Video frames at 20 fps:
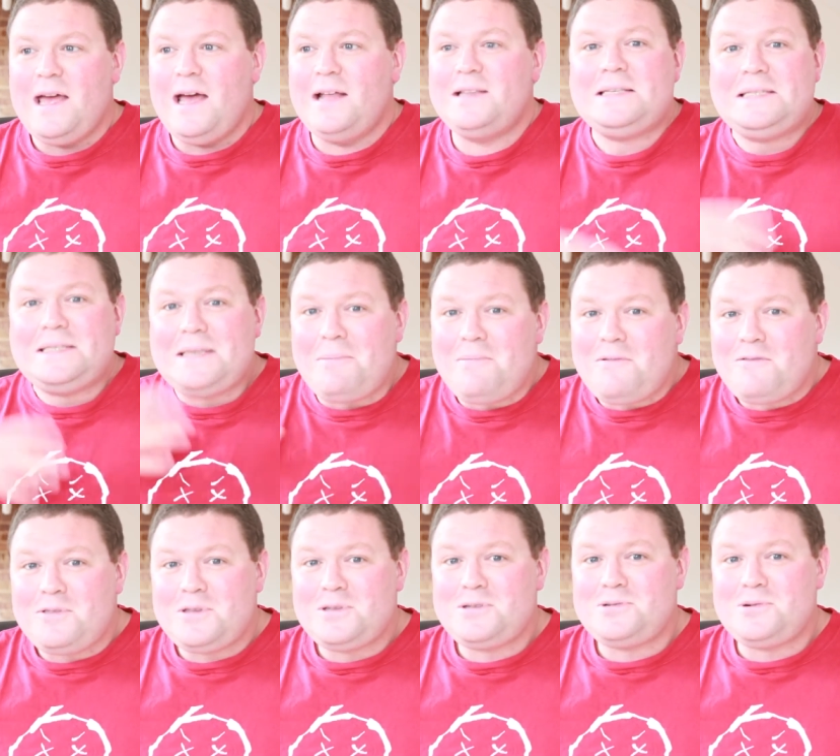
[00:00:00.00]
And some
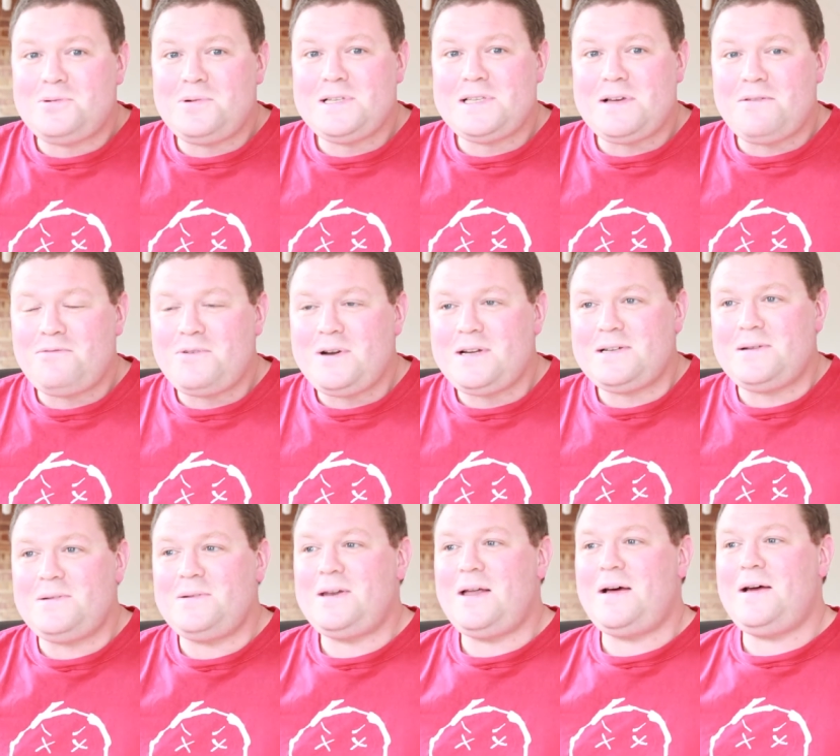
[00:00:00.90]
of the stories I've read
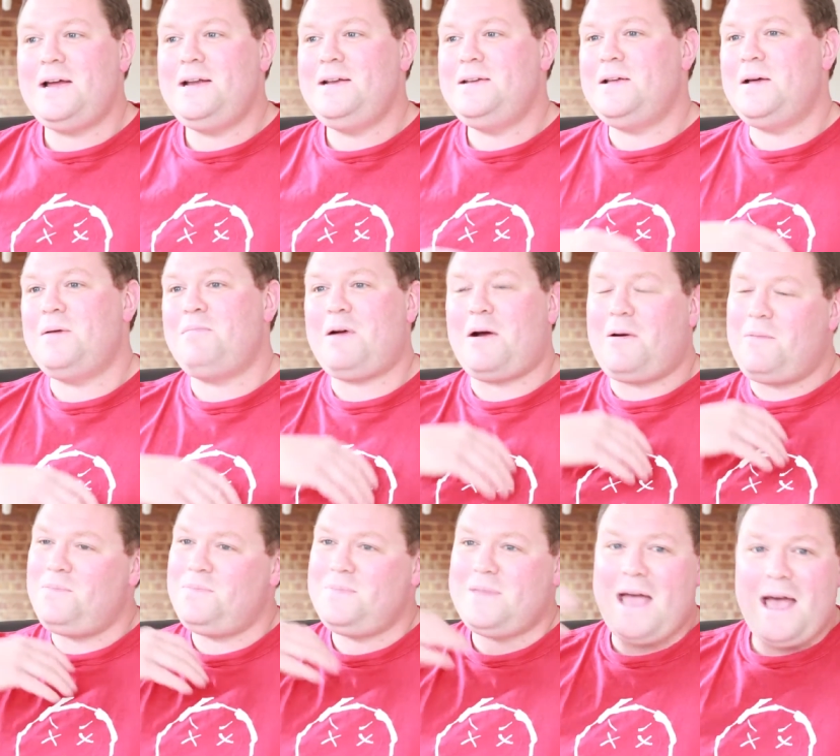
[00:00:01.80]
online
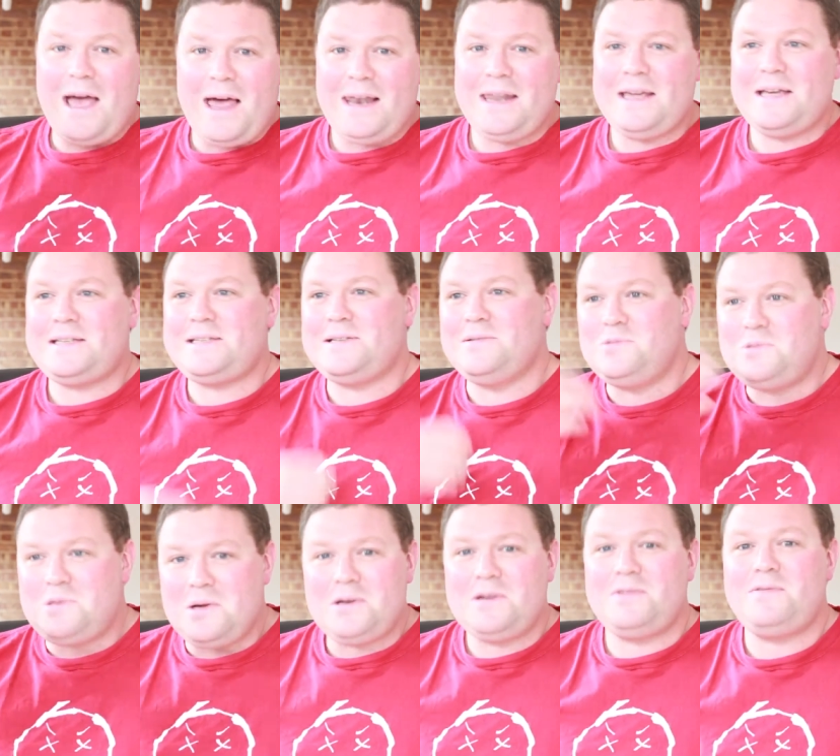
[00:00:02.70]
about Alex
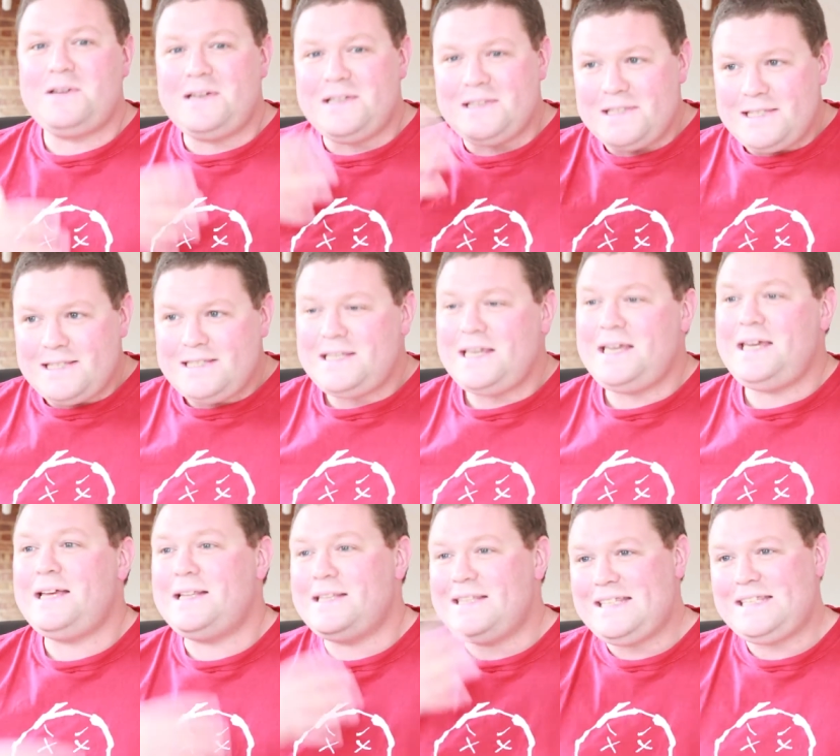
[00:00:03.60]
and Donovan and
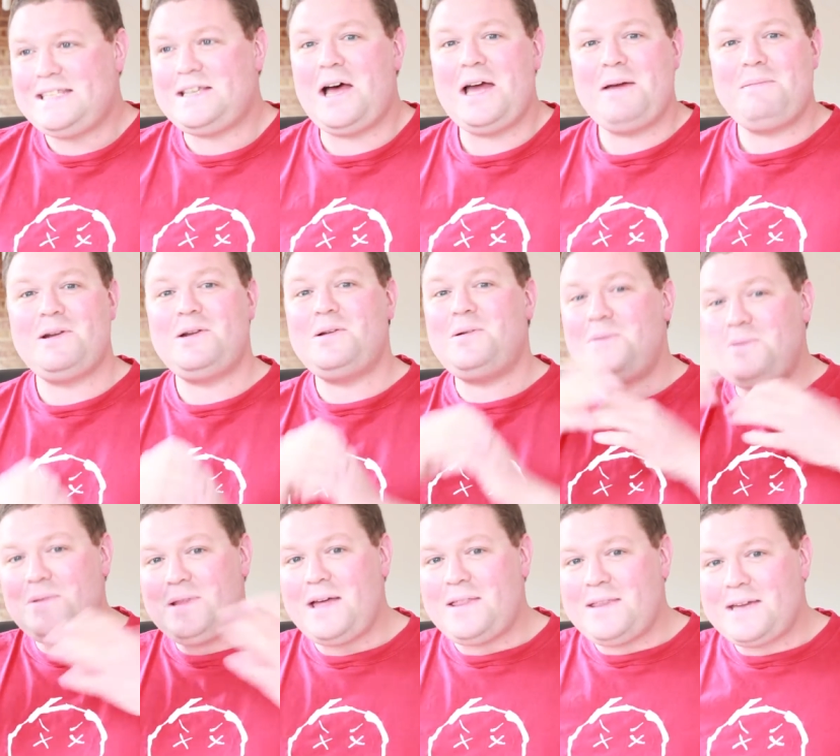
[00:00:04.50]
Zee and Simon and
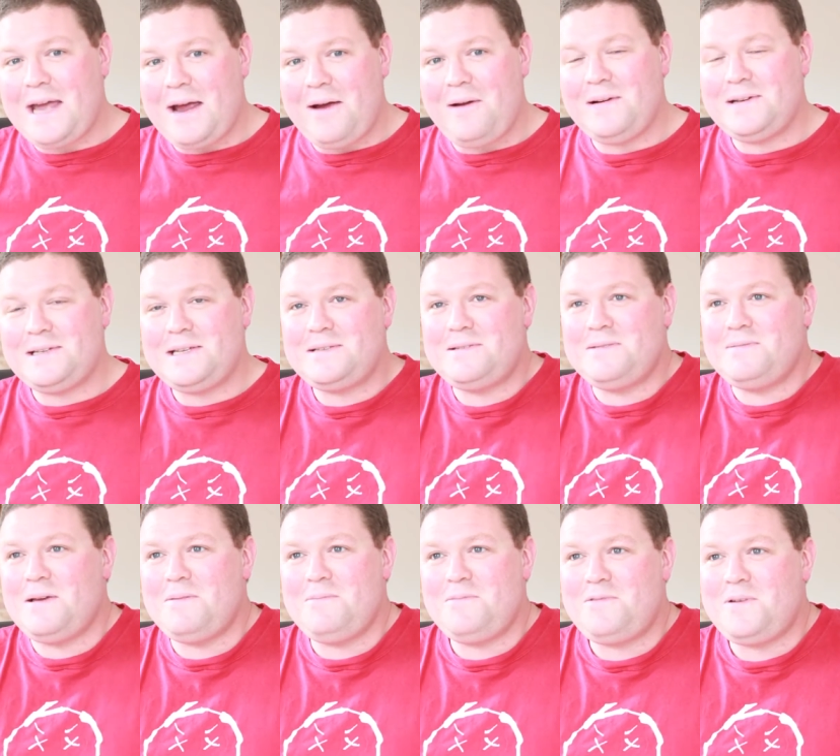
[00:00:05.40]
all the other characters
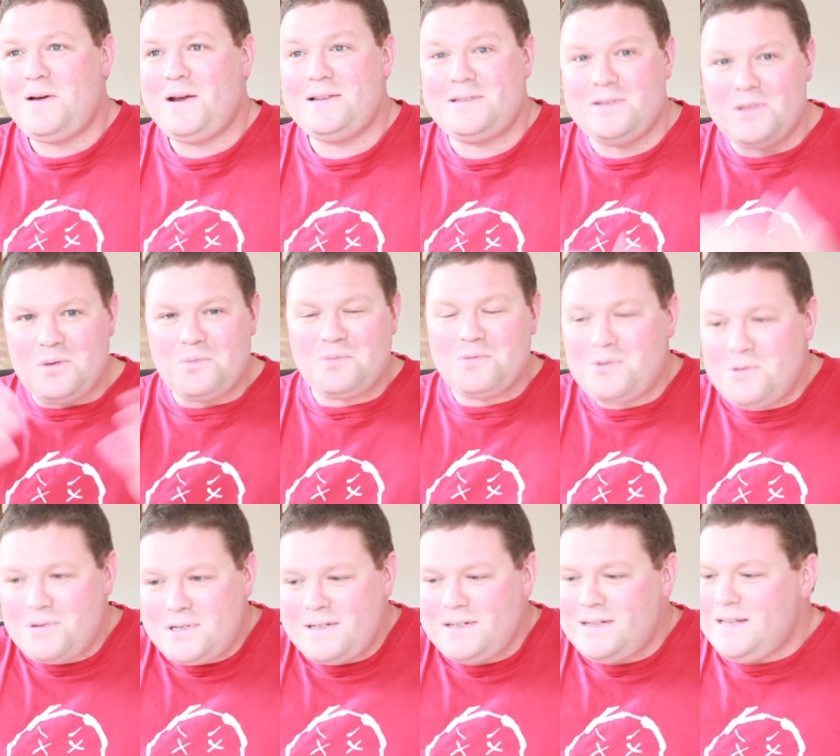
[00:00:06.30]
in Infernus and the
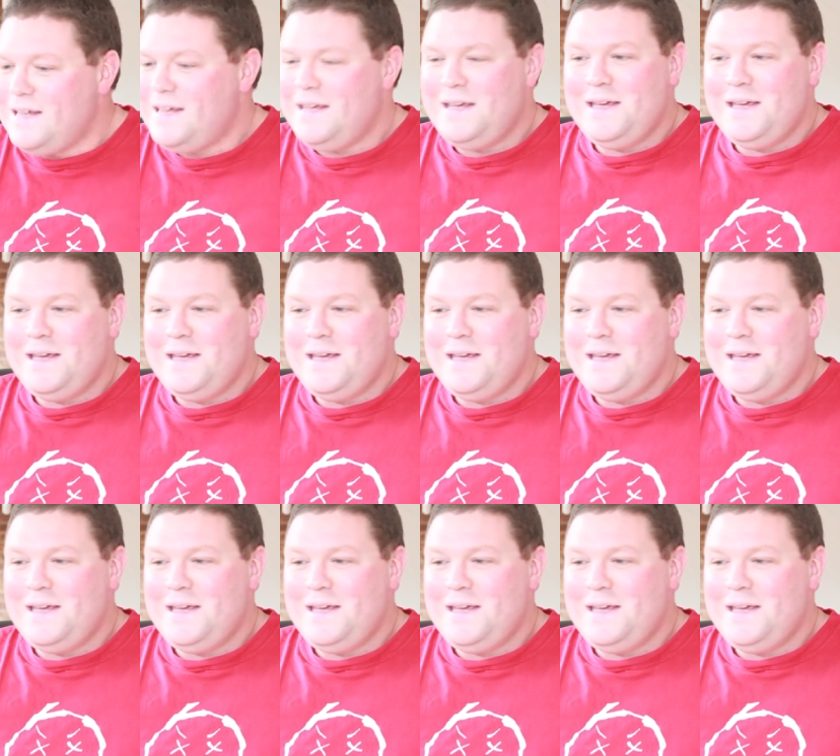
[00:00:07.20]
Warden,